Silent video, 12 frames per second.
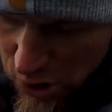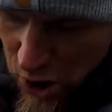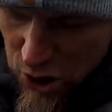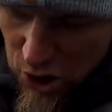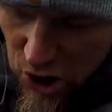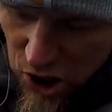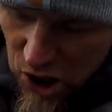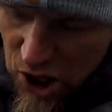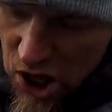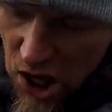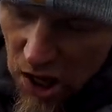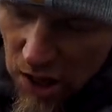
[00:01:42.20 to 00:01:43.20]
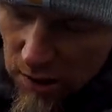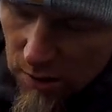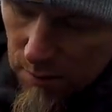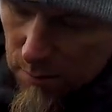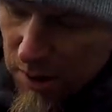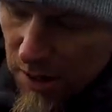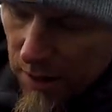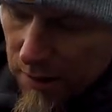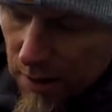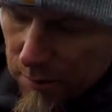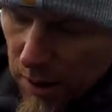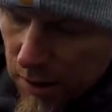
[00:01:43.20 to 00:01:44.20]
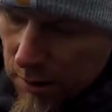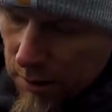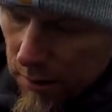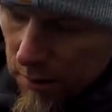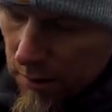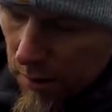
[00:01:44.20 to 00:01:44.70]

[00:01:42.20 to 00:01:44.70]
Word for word: does it again. Man, I had to come down here and